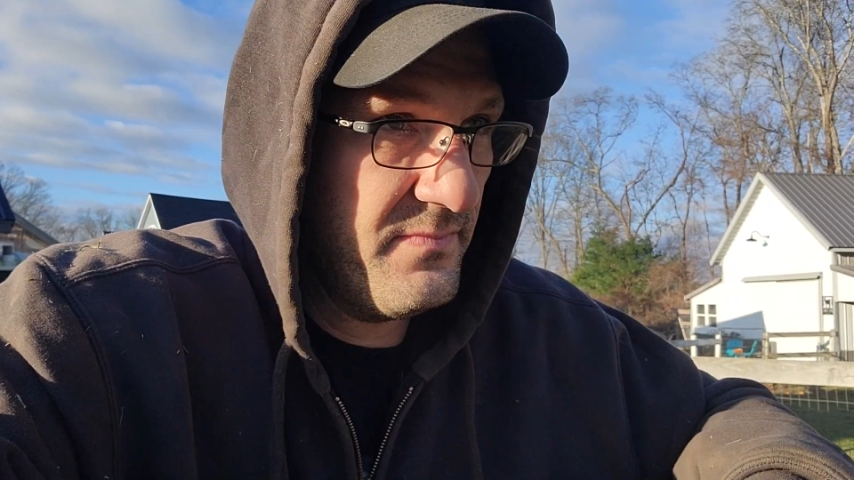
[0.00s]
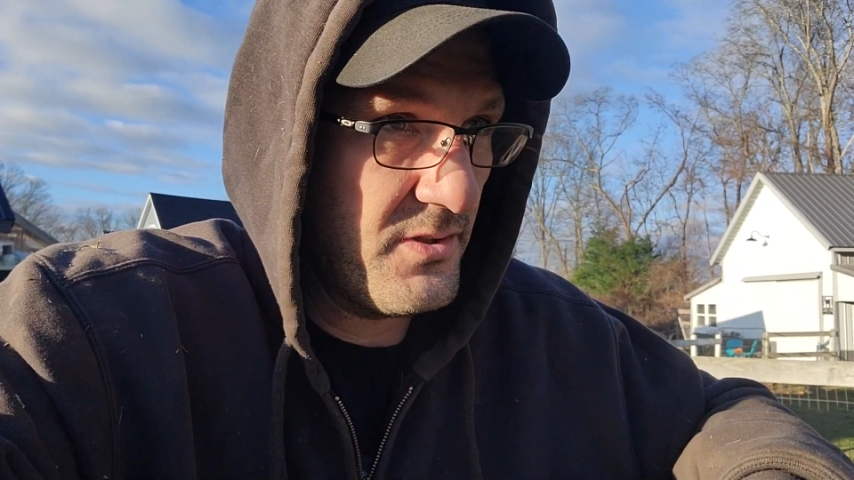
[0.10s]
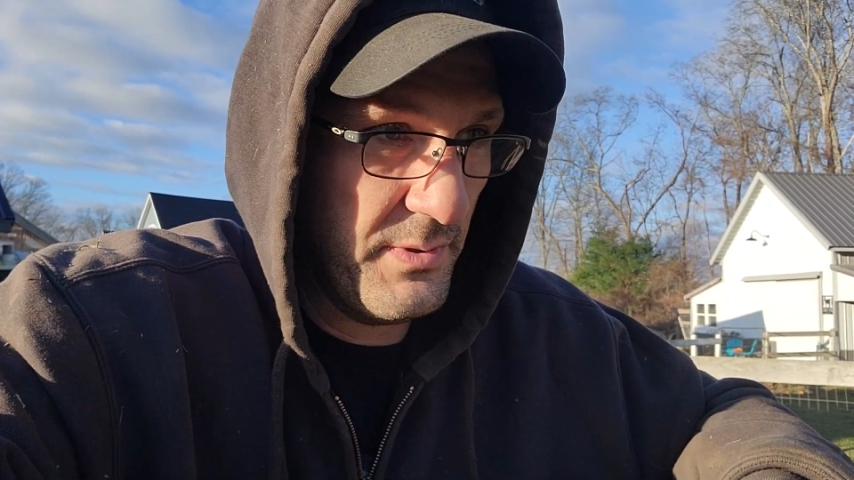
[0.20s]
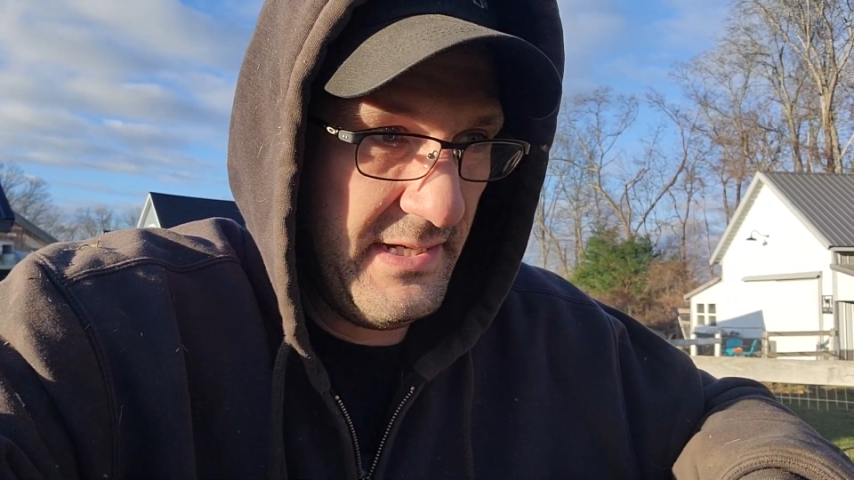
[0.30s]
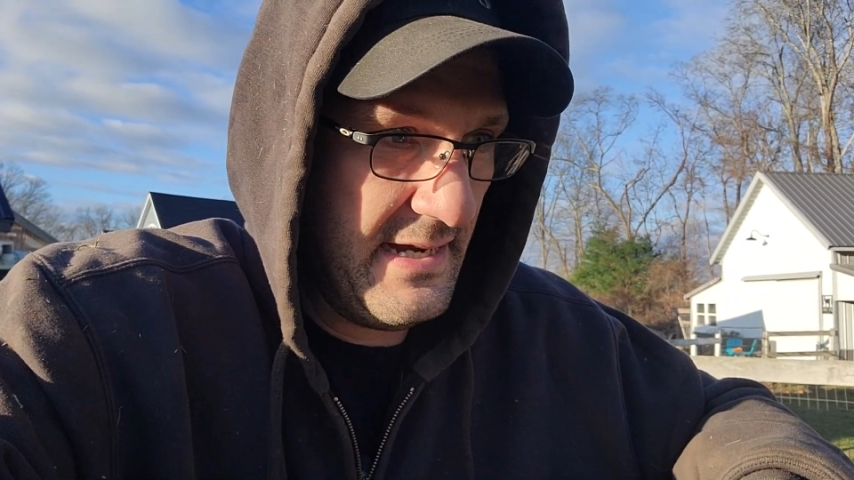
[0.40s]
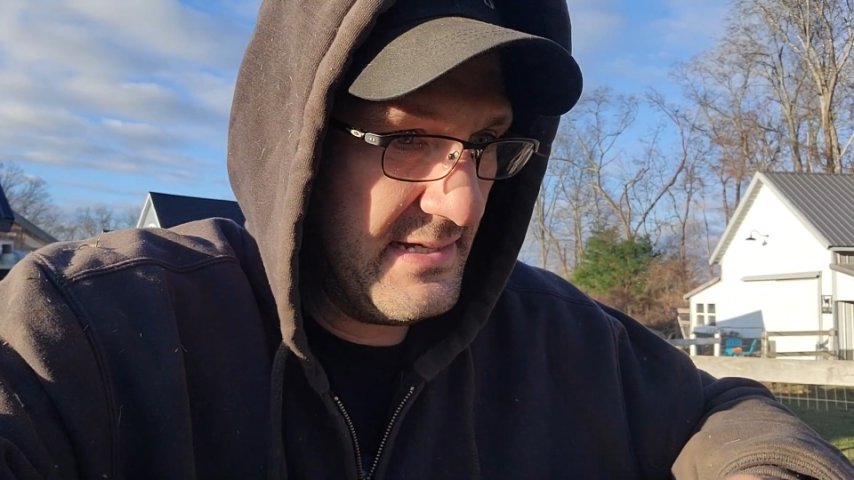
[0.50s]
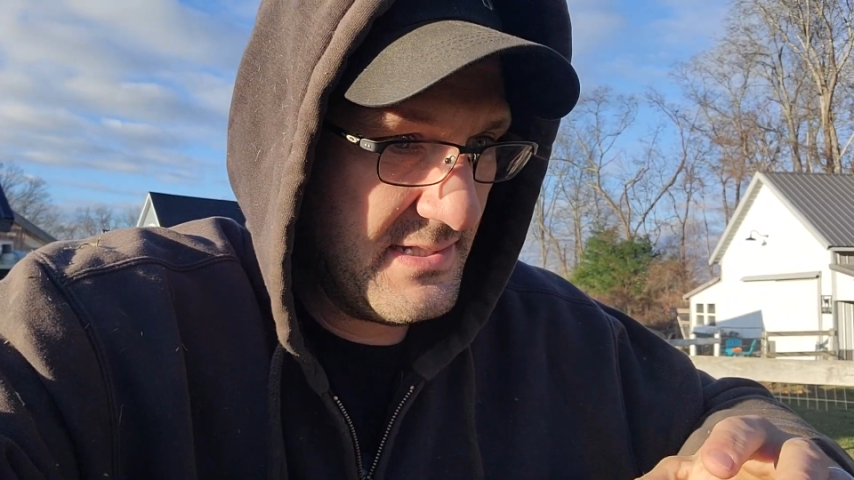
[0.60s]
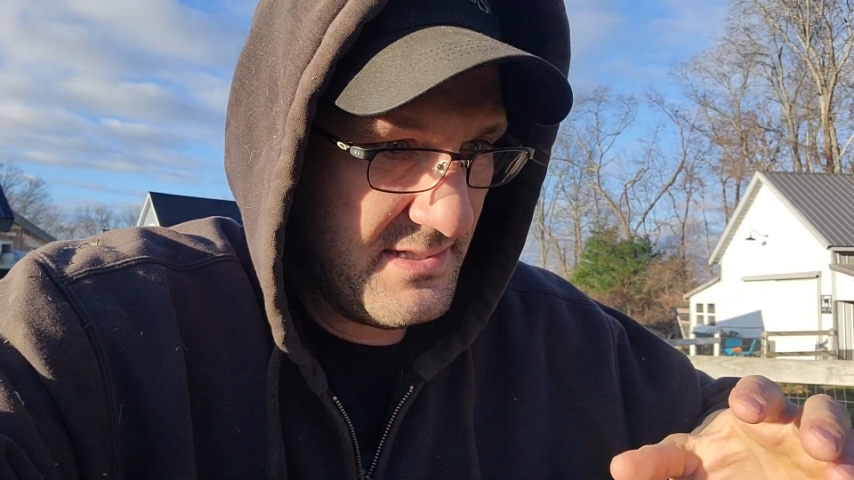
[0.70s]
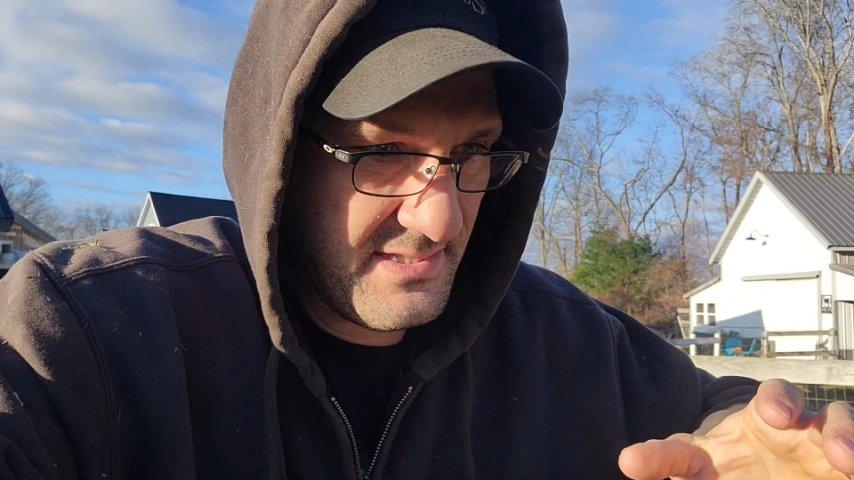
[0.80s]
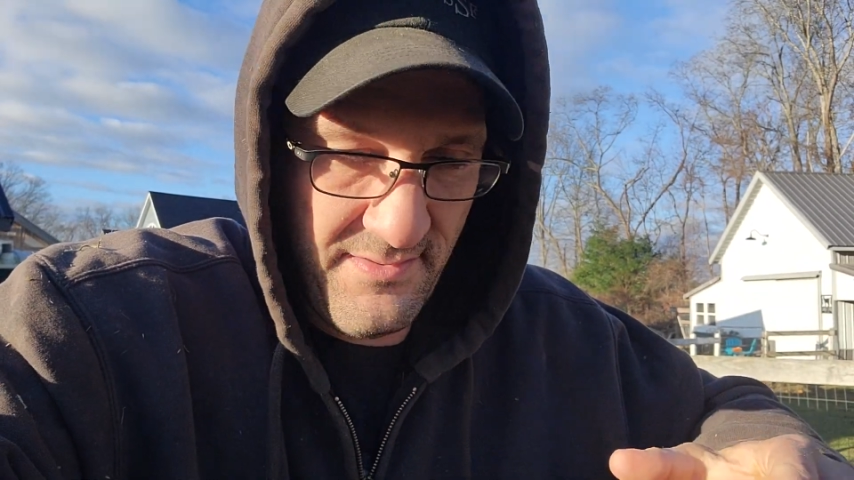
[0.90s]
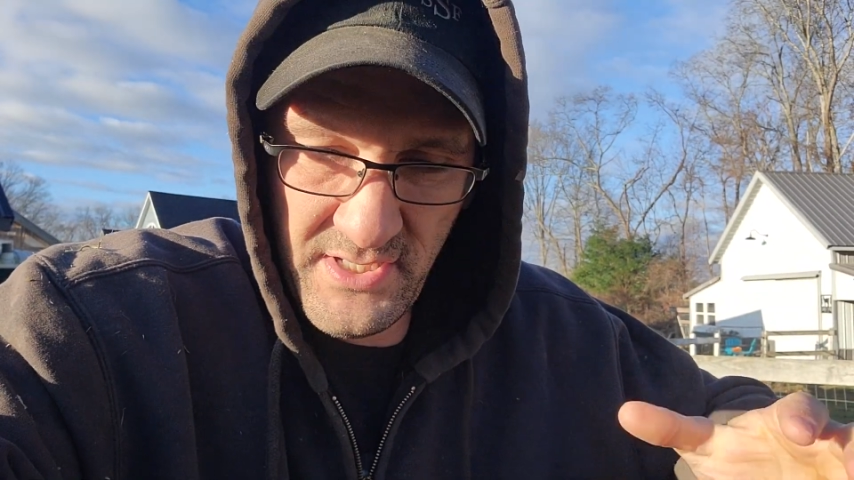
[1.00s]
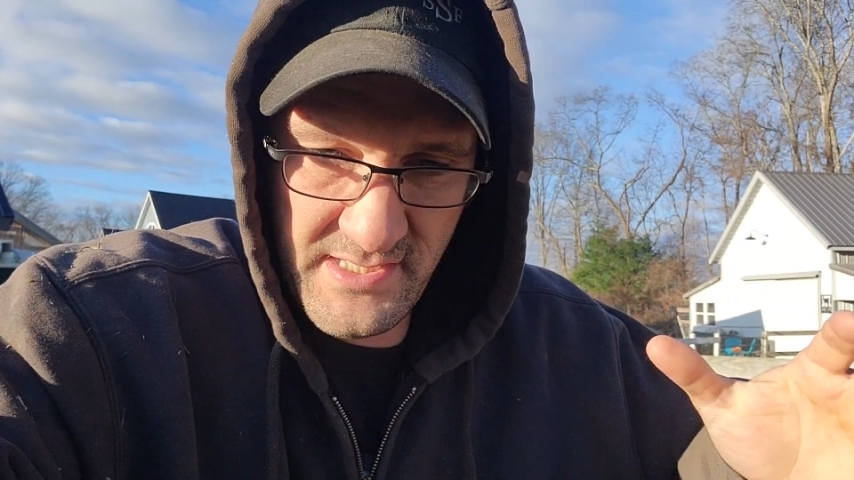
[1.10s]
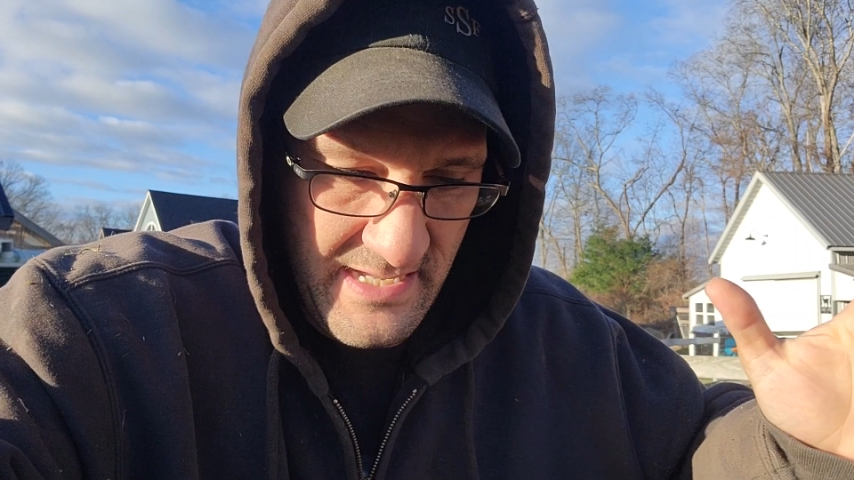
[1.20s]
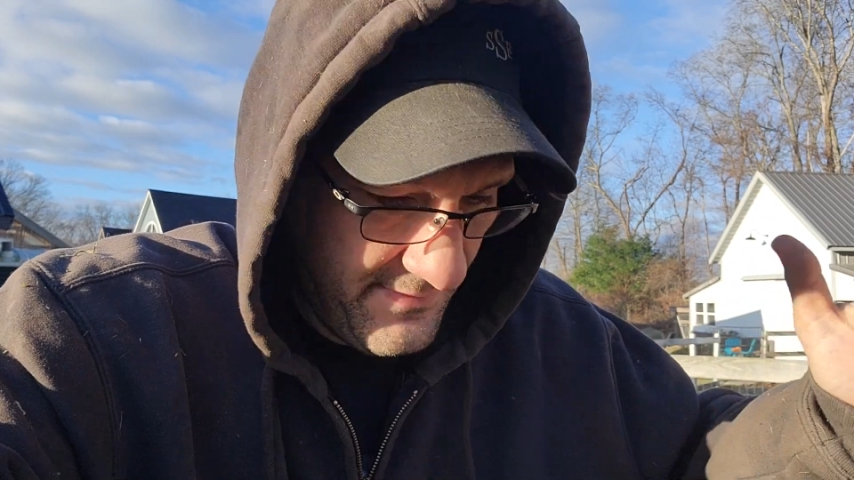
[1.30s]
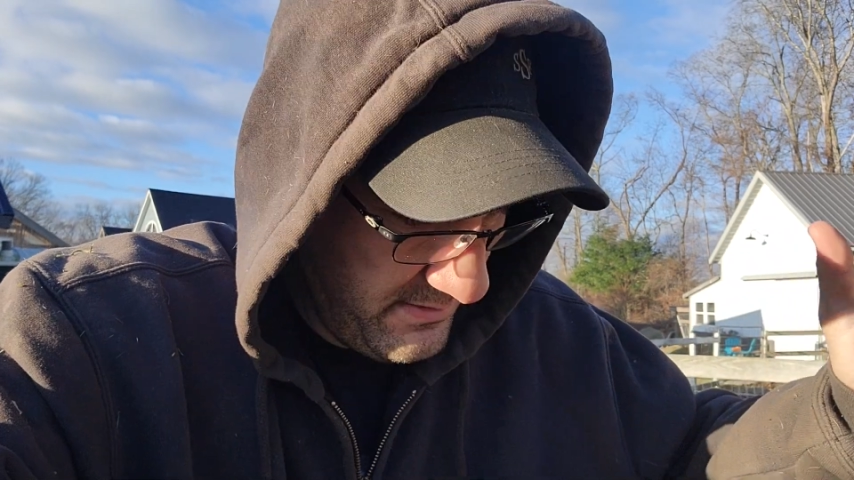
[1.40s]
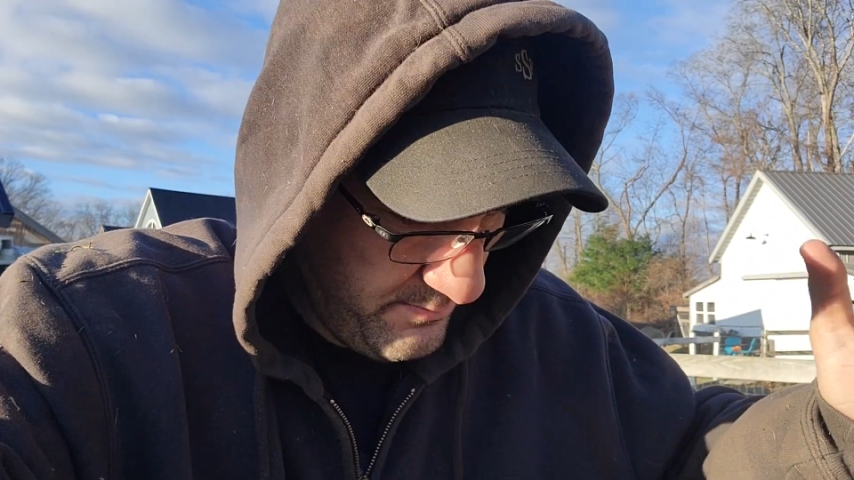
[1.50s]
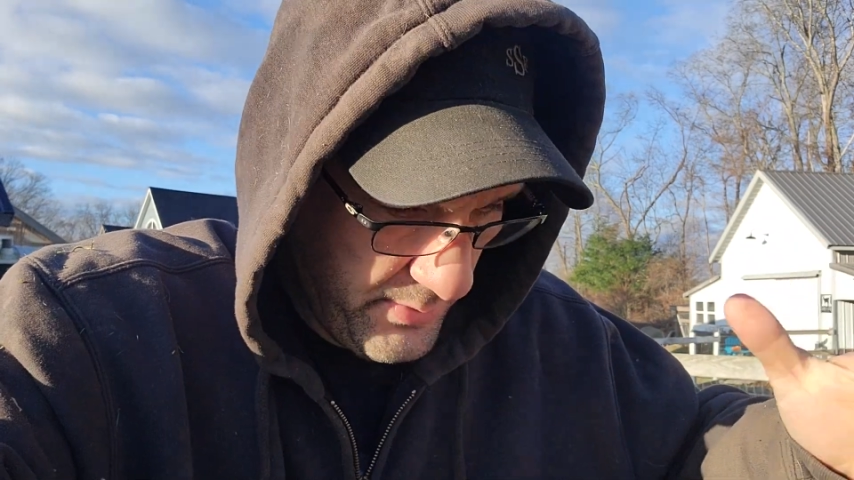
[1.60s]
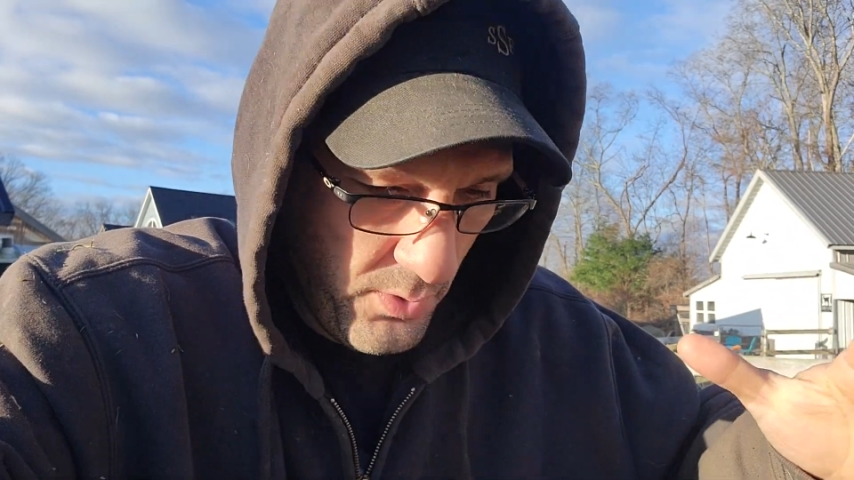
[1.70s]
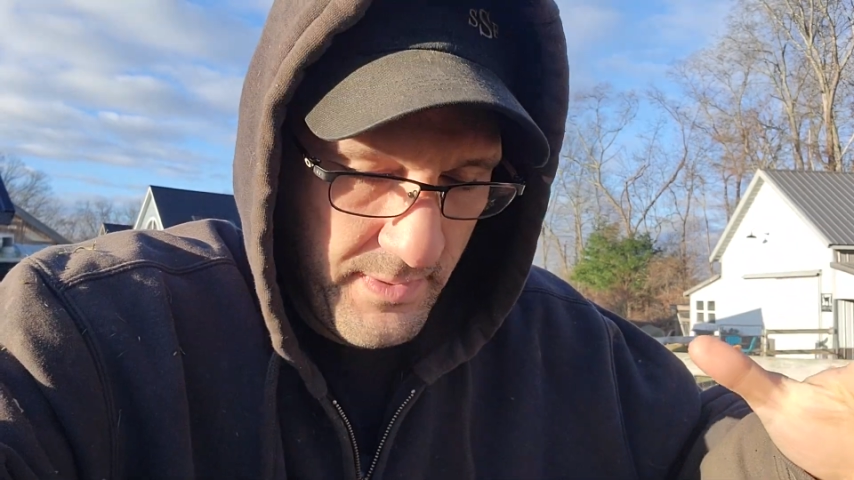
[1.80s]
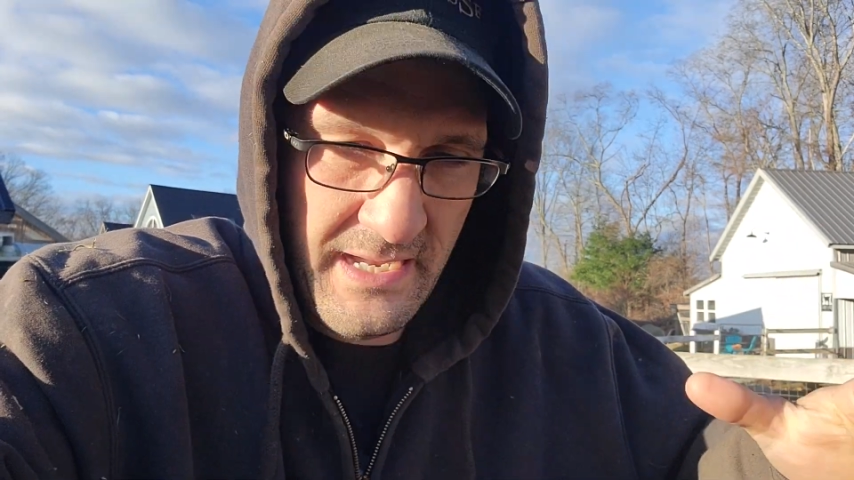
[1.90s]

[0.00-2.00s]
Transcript: Three days, 7 to 7, boom.